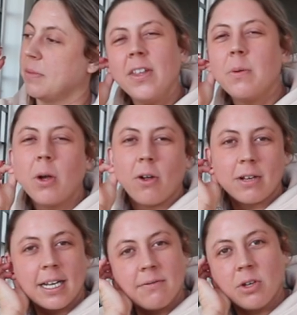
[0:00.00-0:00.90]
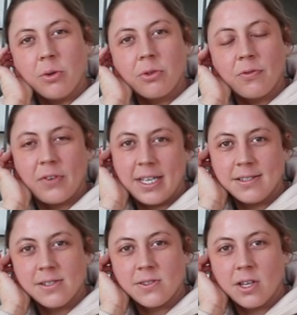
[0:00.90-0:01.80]
I feel like we all kind of go through
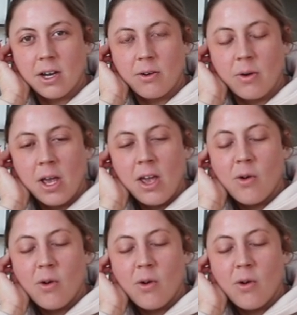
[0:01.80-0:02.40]
phases though,